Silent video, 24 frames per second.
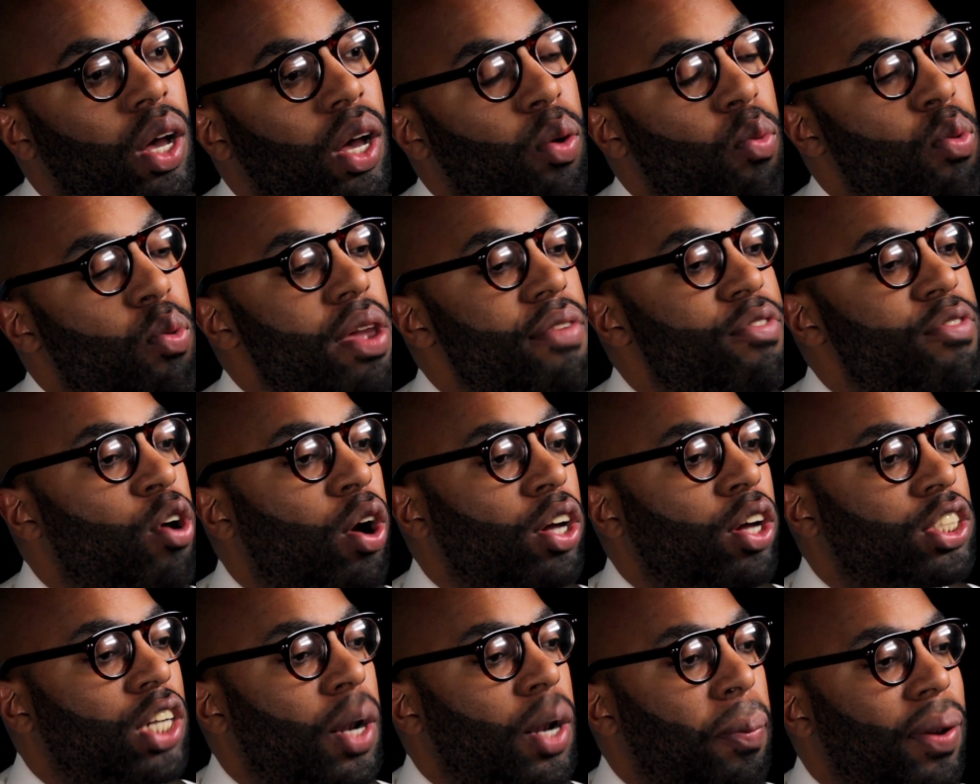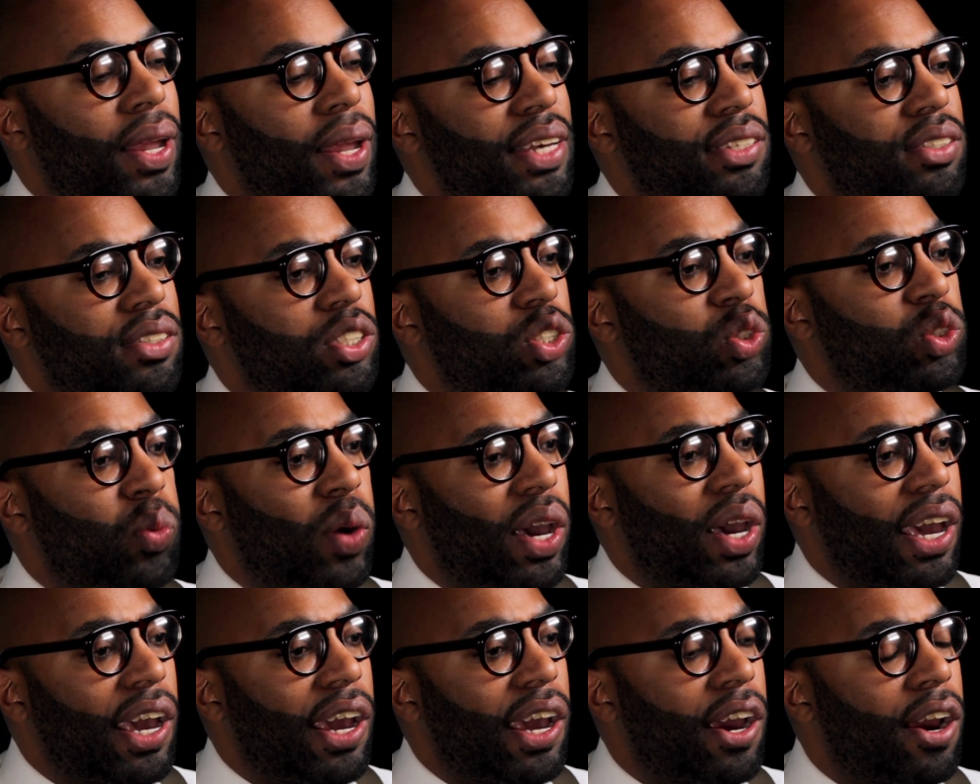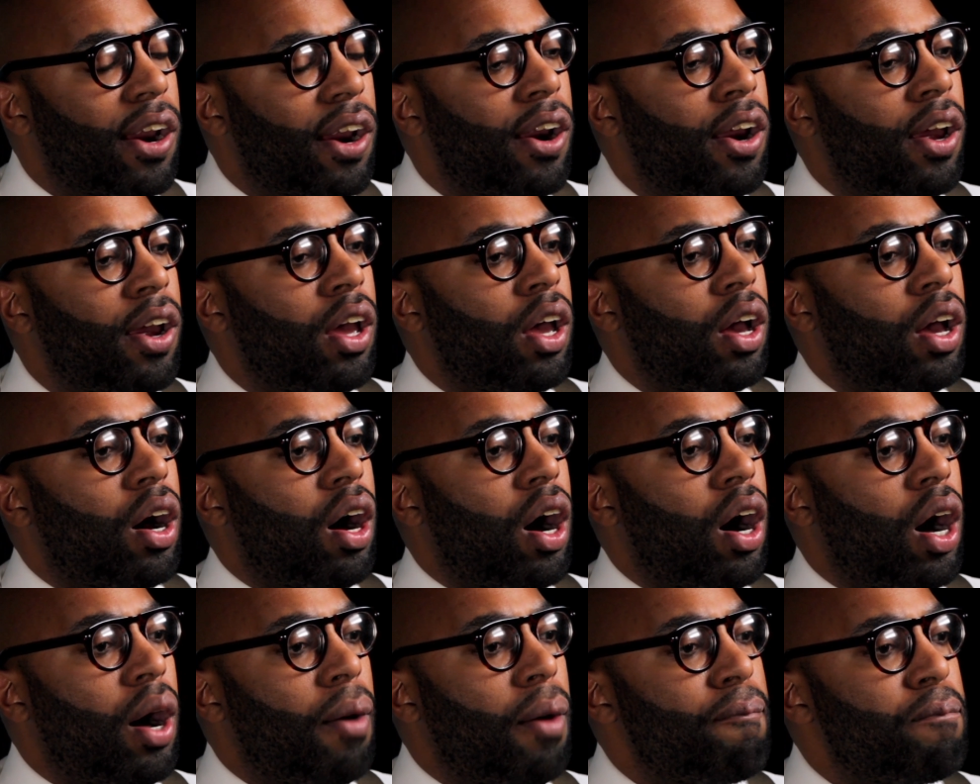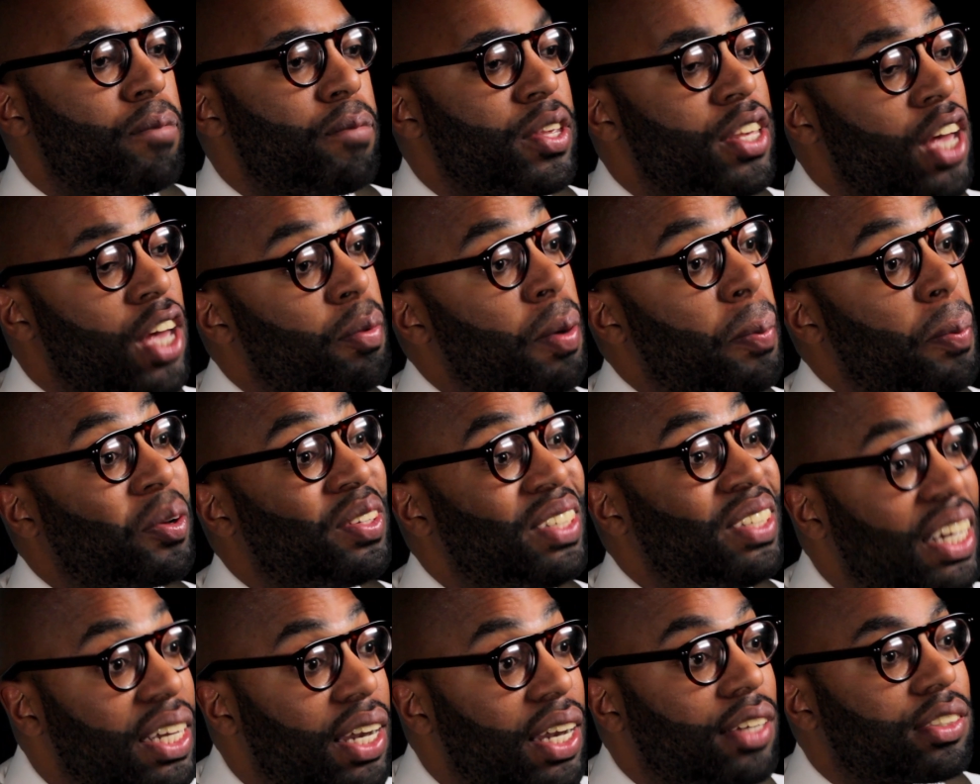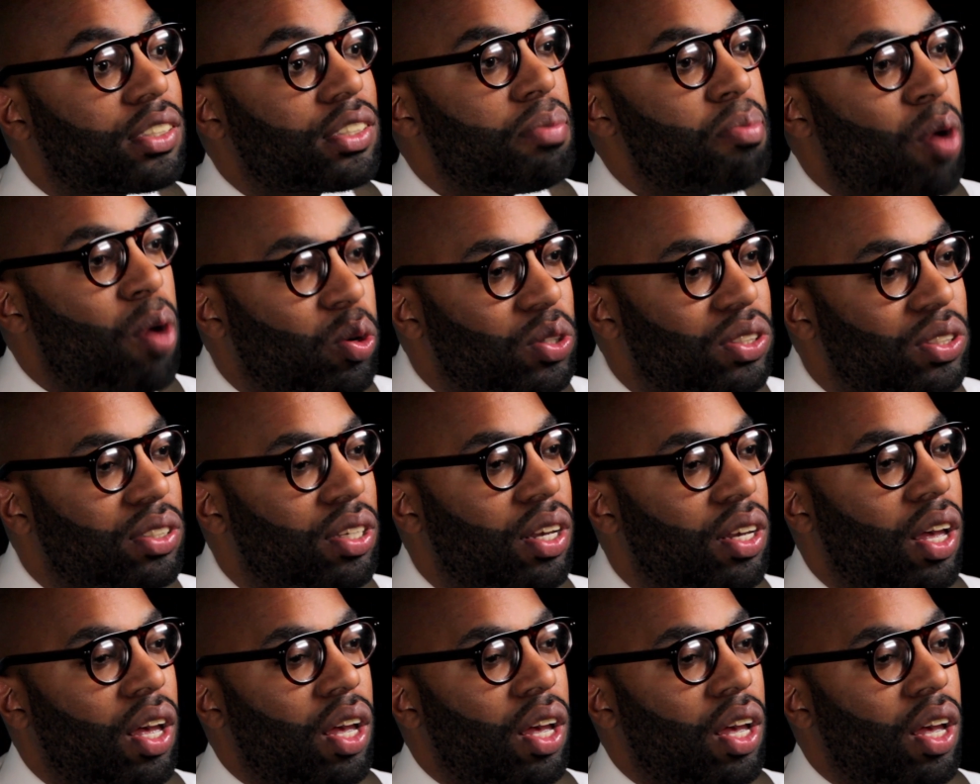We've gone to the places where um, the young people need us the most.